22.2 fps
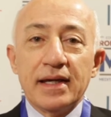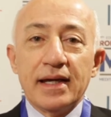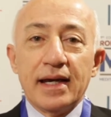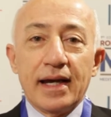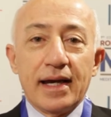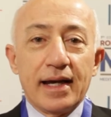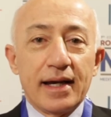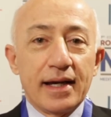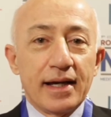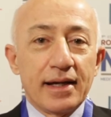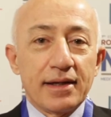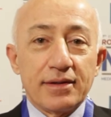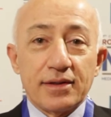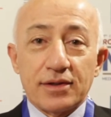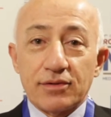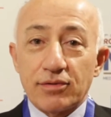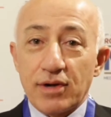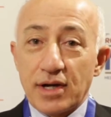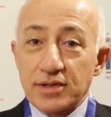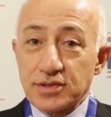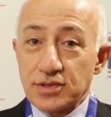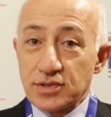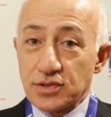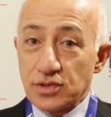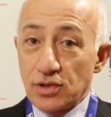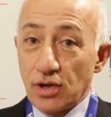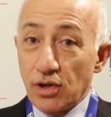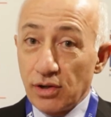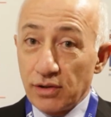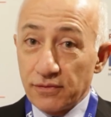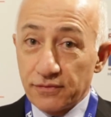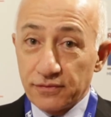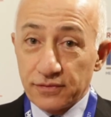the crisis
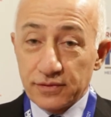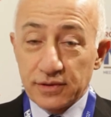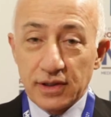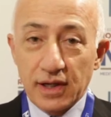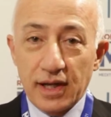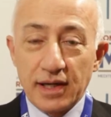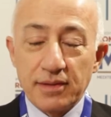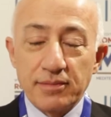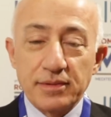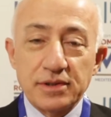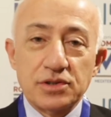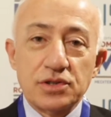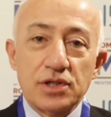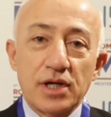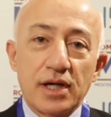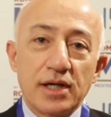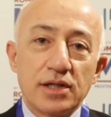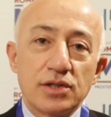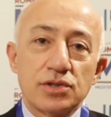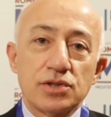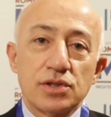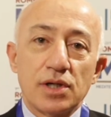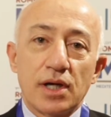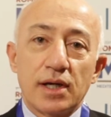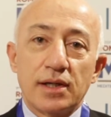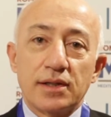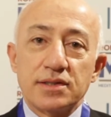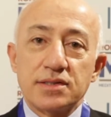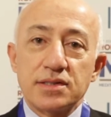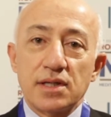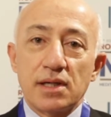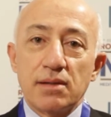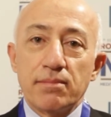of climate change and
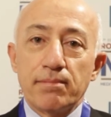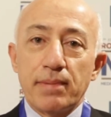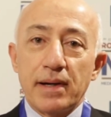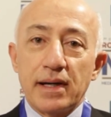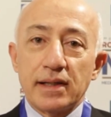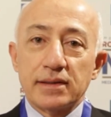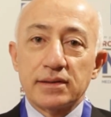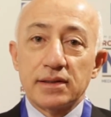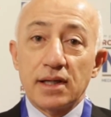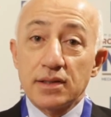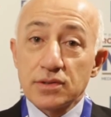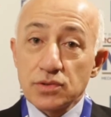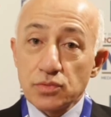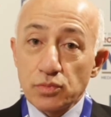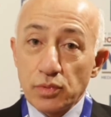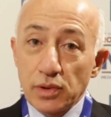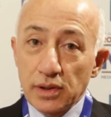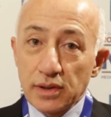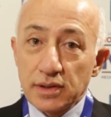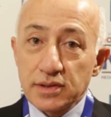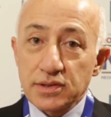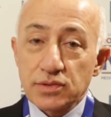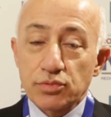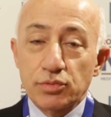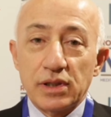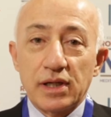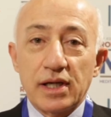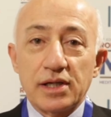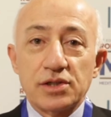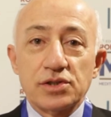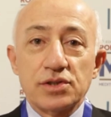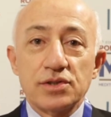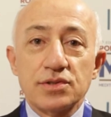its impact, as well as
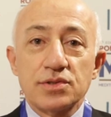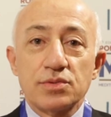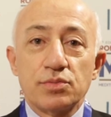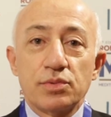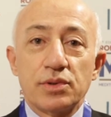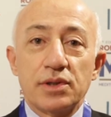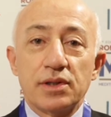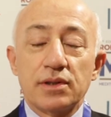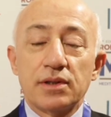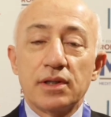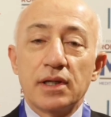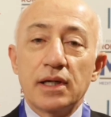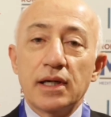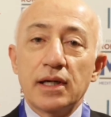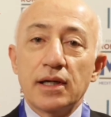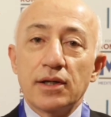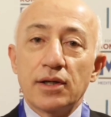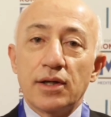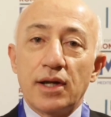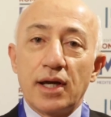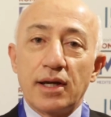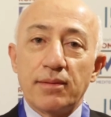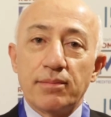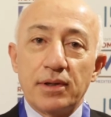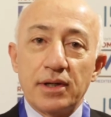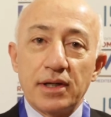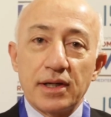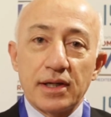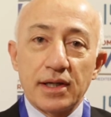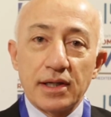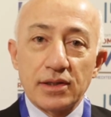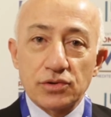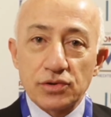relations with
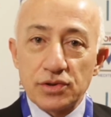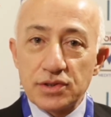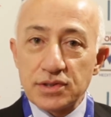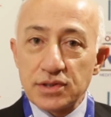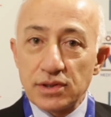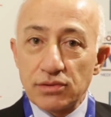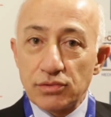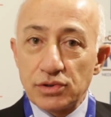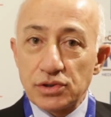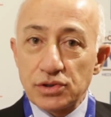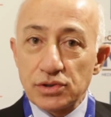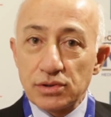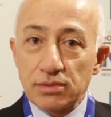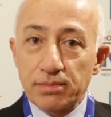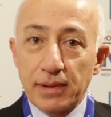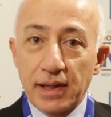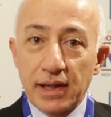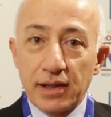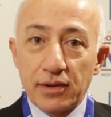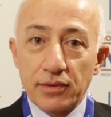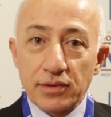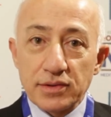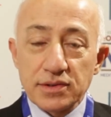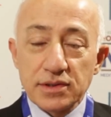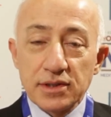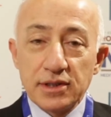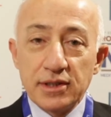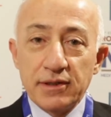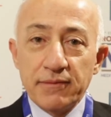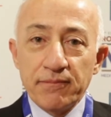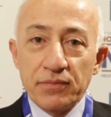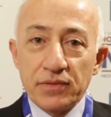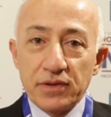neighboring countries and regional powers.
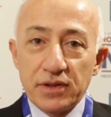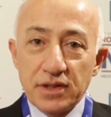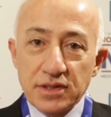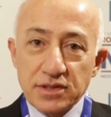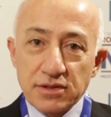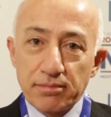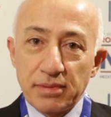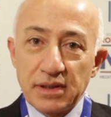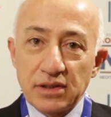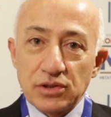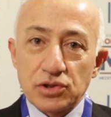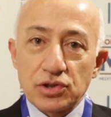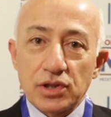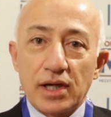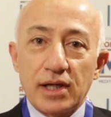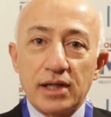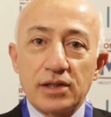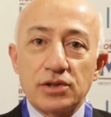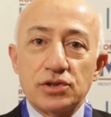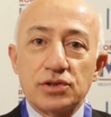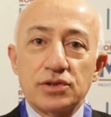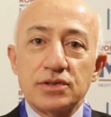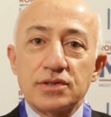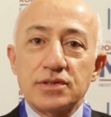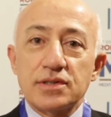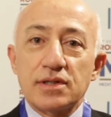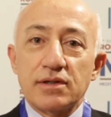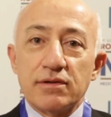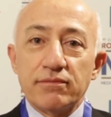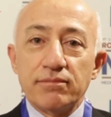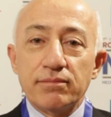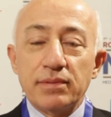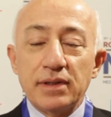These have been challenges
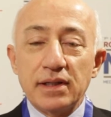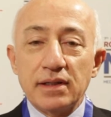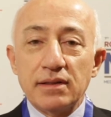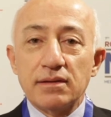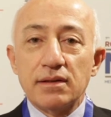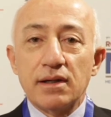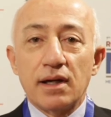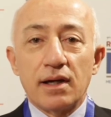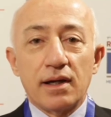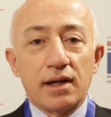that have been